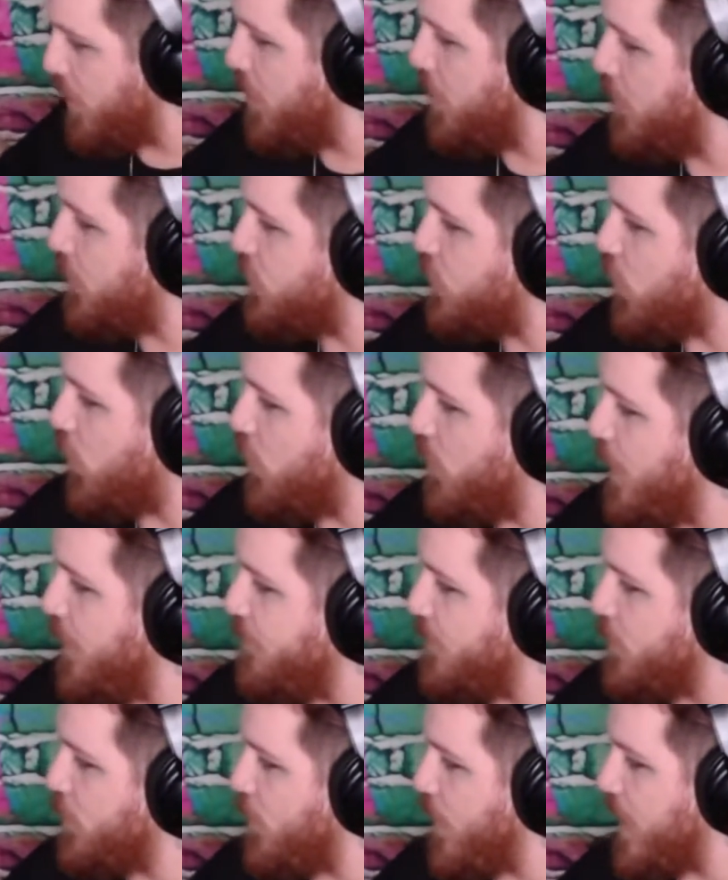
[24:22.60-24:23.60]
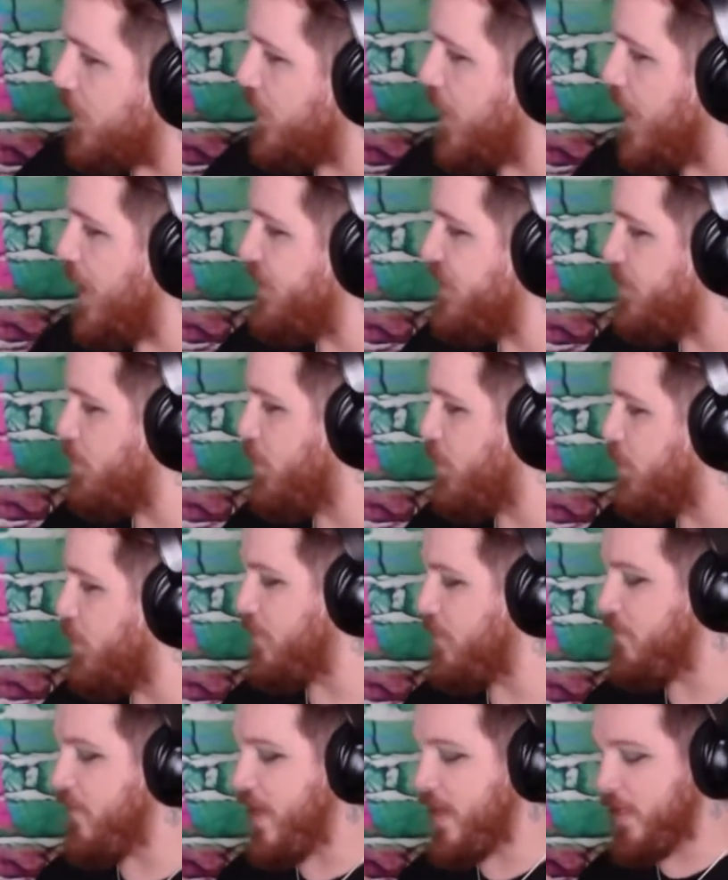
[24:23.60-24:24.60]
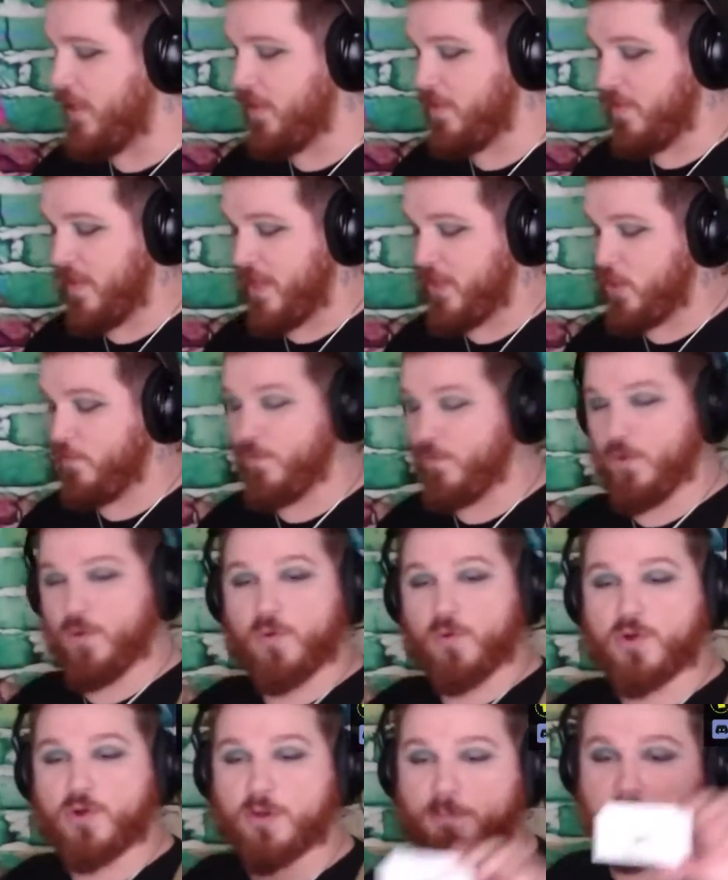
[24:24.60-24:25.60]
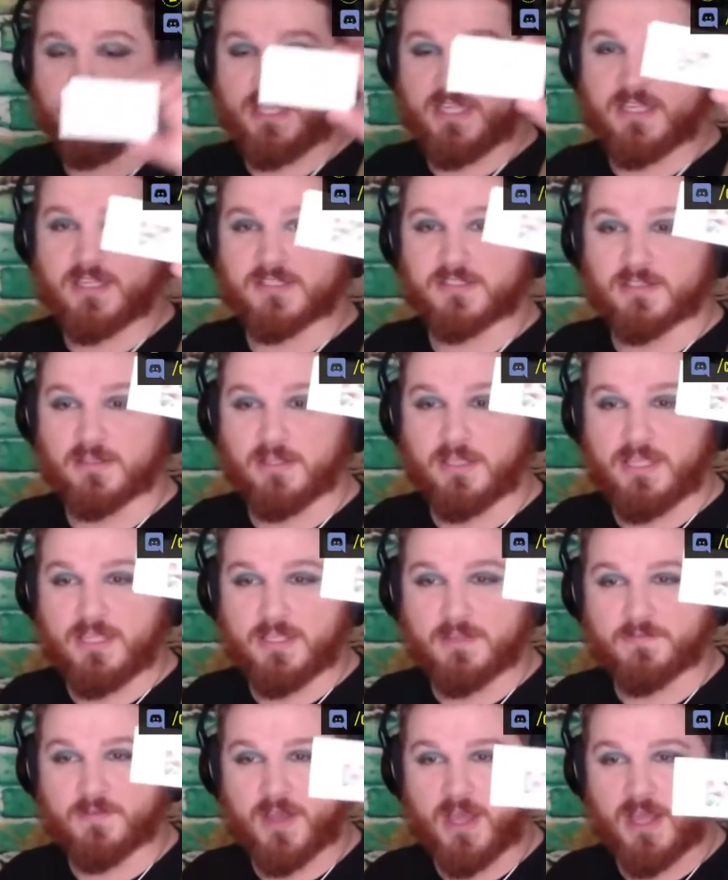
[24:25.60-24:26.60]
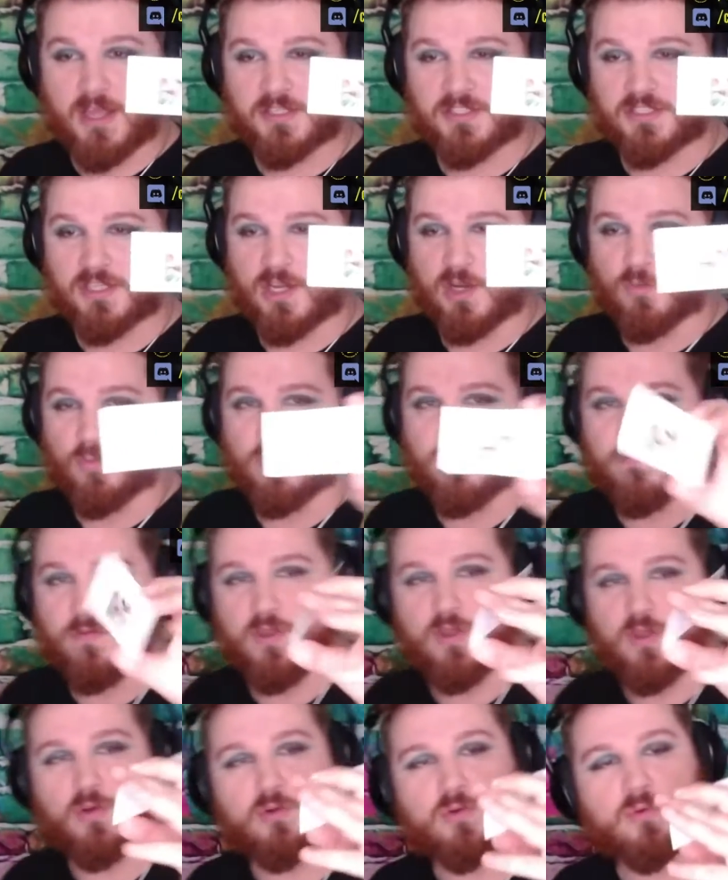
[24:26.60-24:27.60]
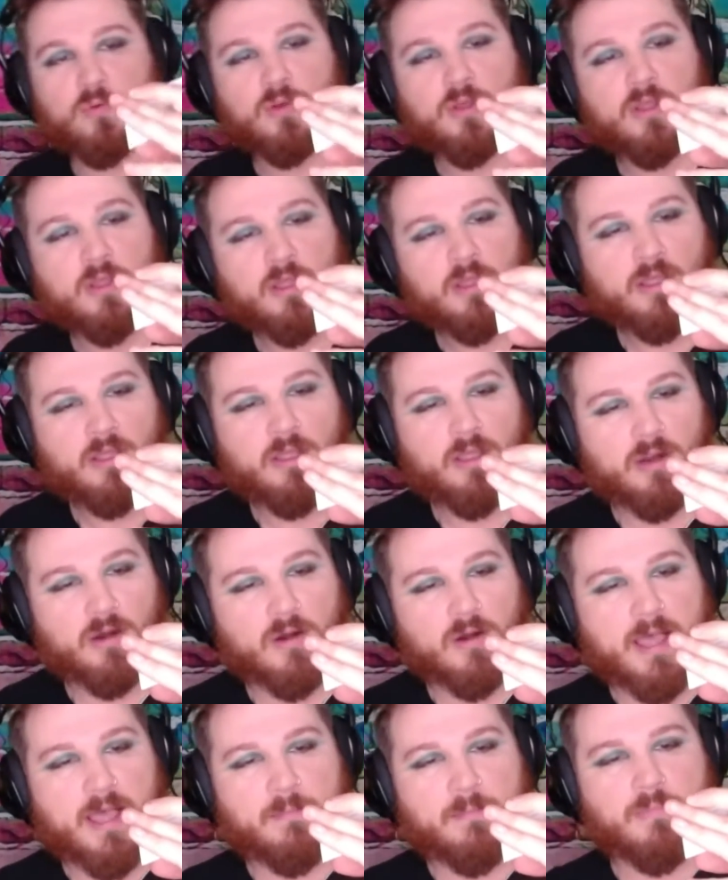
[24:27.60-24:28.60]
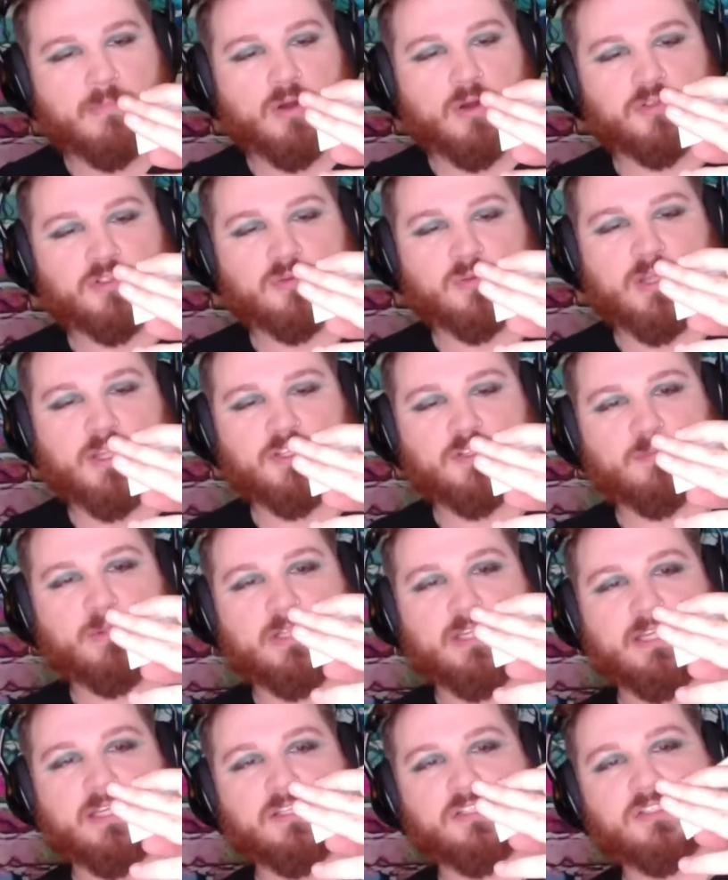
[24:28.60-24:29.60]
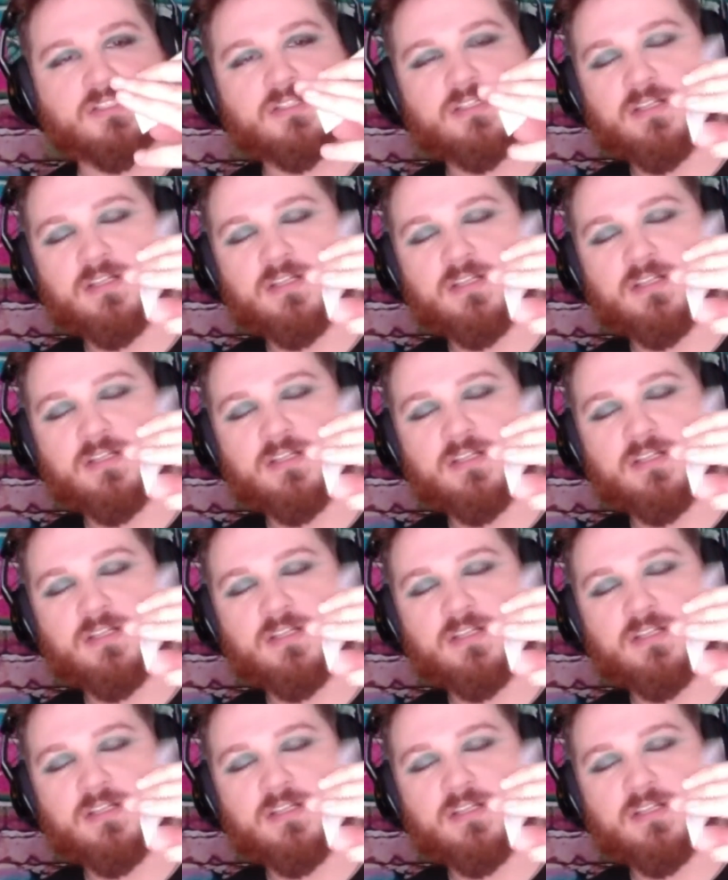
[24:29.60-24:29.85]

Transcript: Store away from direct light to prevent fading. Thank you for your order. Please leave us a review here at Mo Sweets Please.